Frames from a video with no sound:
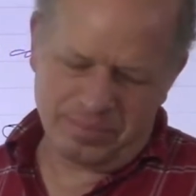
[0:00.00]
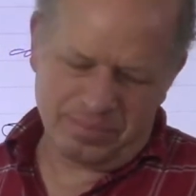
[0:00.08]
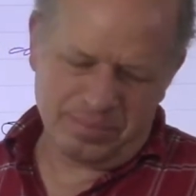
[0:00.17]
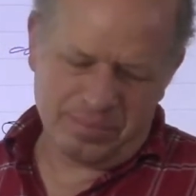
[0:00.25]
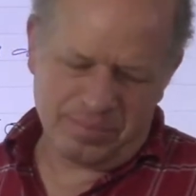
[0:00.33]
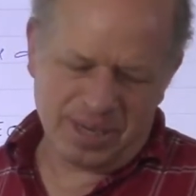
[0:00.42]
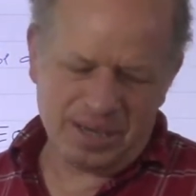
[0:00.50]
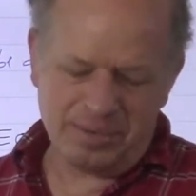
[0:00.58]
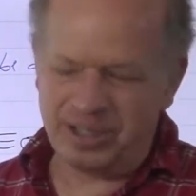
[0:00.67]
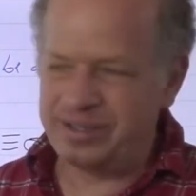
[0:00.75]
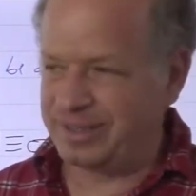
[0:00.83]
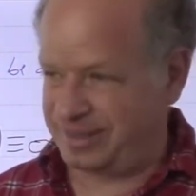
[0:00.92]
maybe
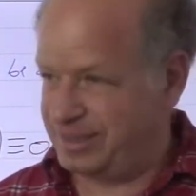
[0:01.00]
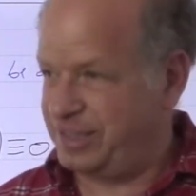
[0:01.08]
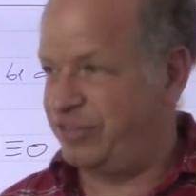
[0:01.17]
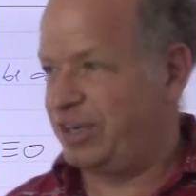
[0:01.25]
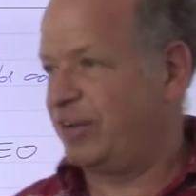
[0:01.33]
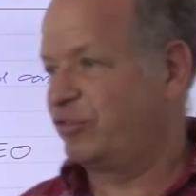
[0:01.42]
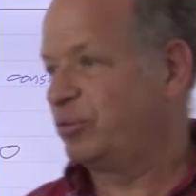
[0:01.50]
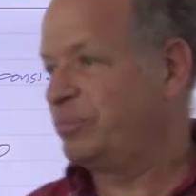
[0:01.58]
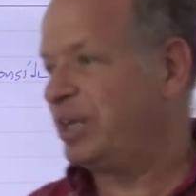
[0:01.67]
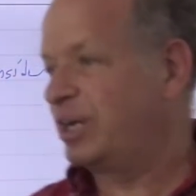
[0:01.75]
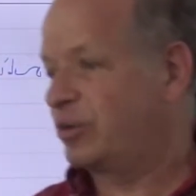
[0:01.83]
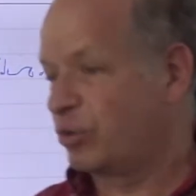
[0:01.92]
it doesn't even have to
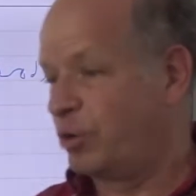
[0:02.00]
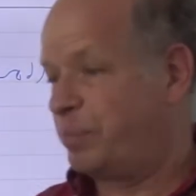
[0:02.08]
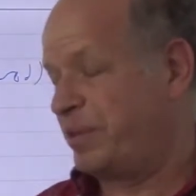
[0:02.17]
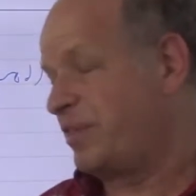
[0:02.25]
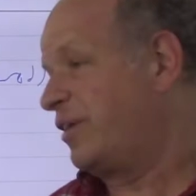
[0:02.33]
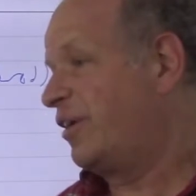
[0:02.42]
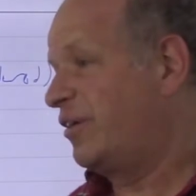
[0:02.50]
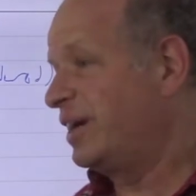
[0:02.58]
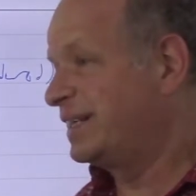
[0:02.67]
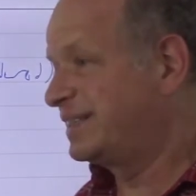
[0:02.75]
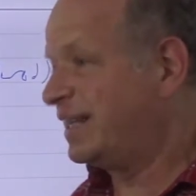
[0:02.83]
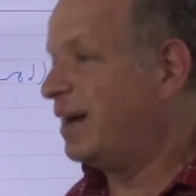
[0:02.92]
be a group, and there are
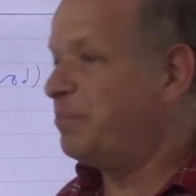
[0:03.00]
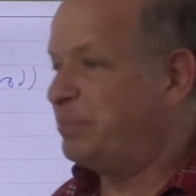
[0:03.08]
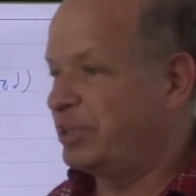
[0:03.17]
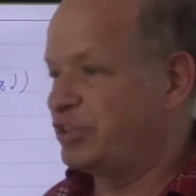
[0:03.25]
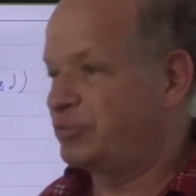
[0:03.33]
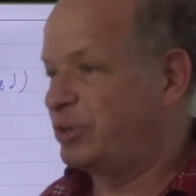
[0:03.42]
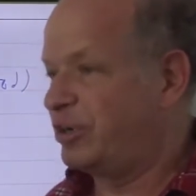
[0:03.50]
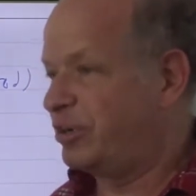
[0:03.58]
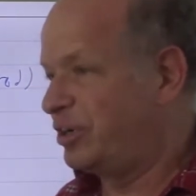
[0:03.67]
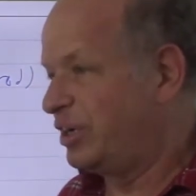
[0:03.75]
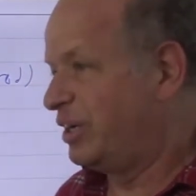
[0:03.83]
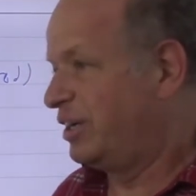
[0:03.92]
examples
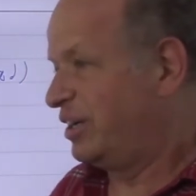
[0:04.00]
where